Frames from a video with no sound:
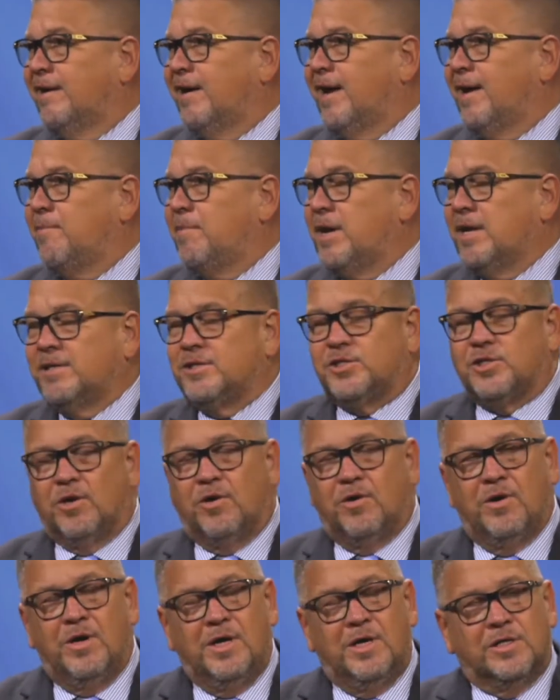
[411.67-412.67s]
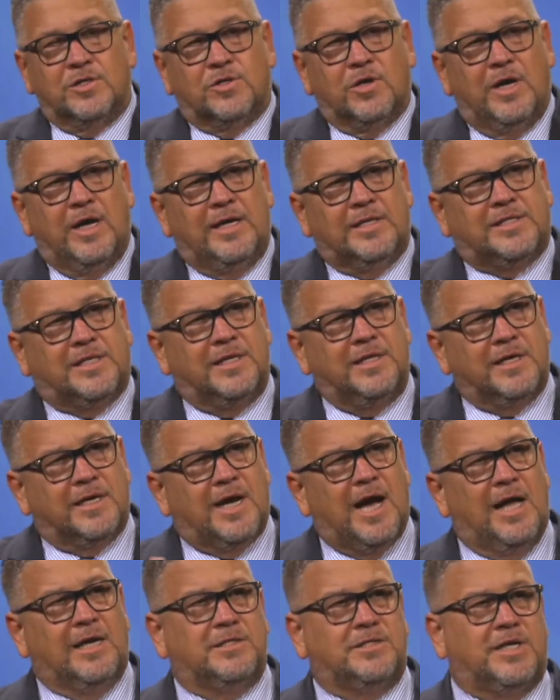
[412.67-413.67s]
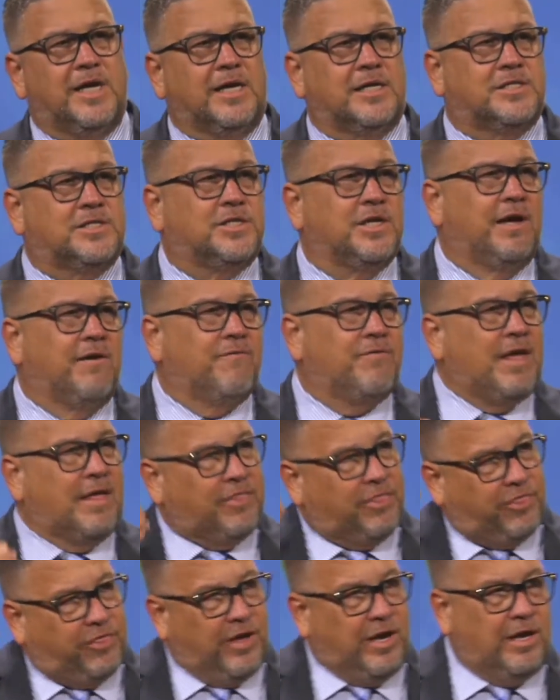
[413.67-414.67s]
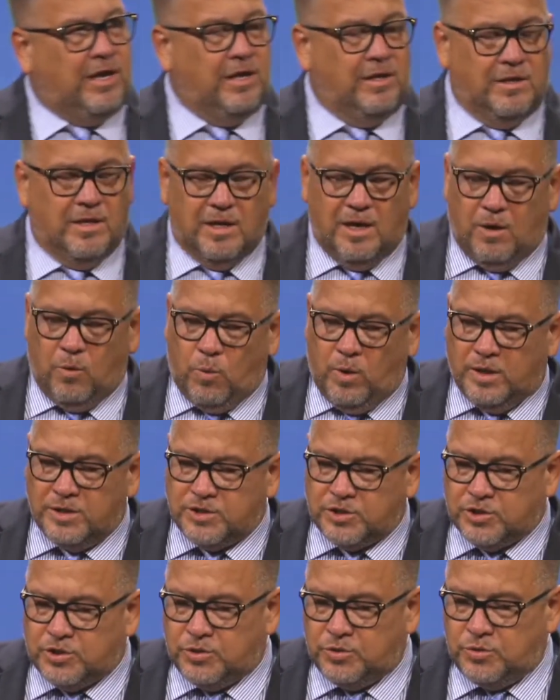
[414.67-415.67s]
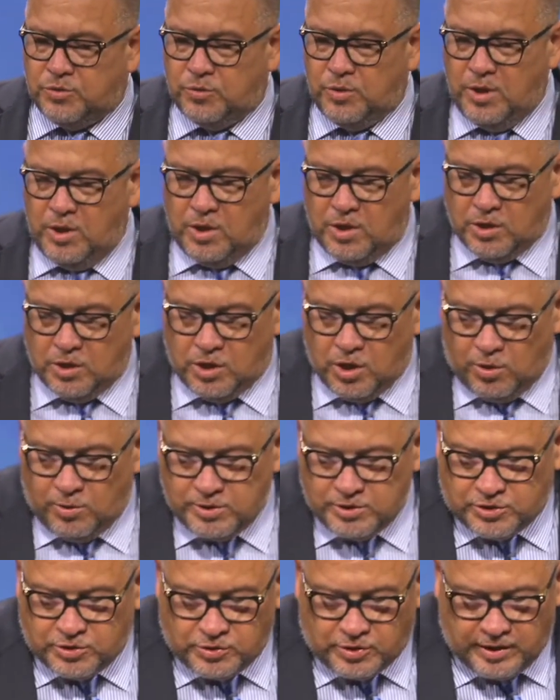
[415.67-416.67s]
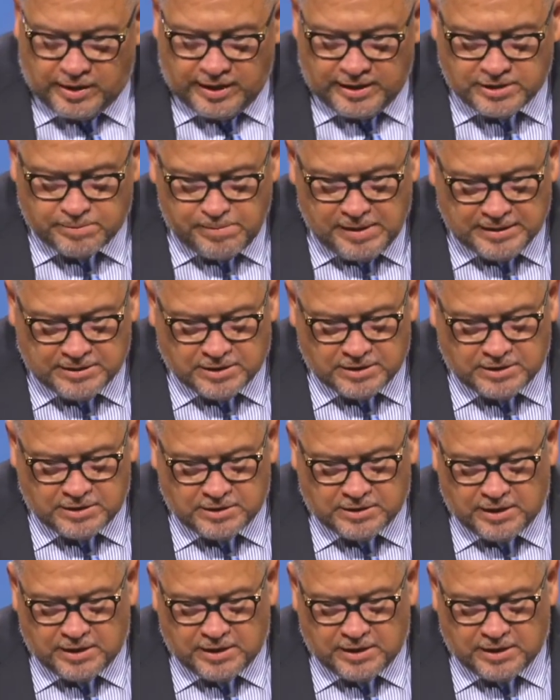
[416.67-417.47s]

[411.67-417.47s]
Amen. So, so it's in the context of that thinking that I want us to go into today's message.